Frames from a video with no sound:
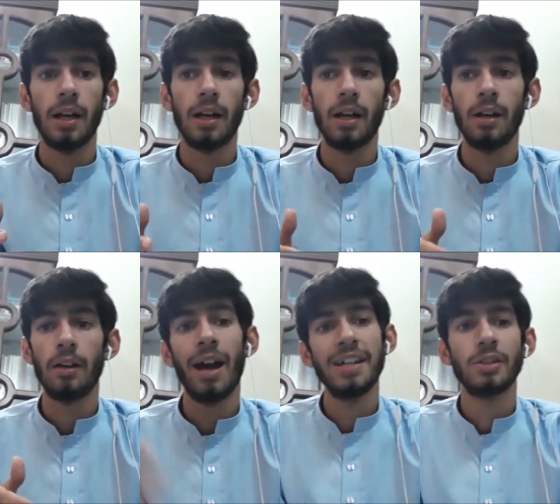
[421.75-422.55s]
Uh,
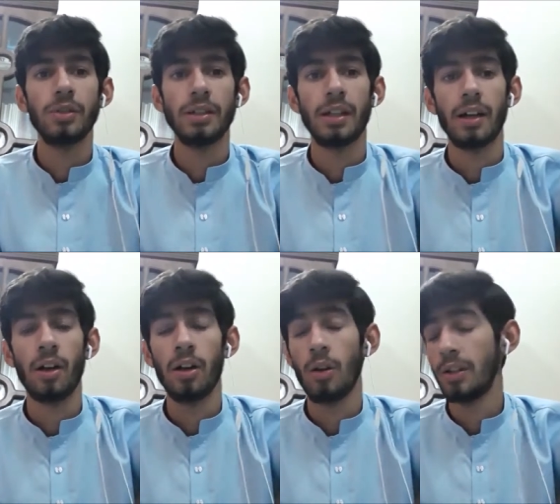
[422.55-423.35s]
IELTS, on the,
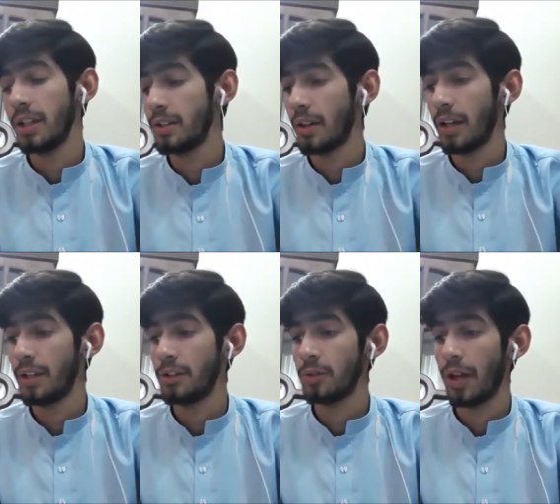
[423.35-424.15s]
uh, on the other
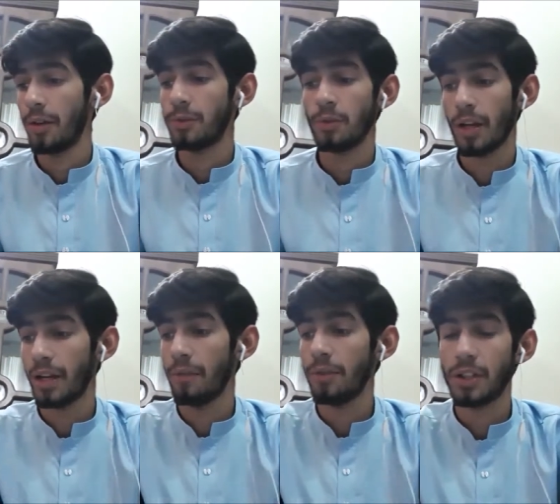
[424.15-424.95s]
hand, you'd have to write
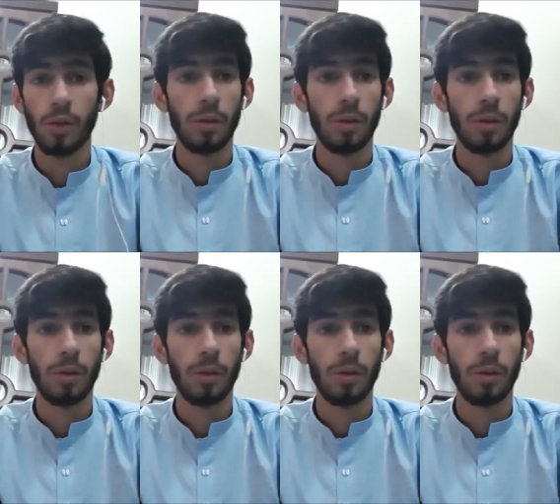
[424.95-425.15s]
everything on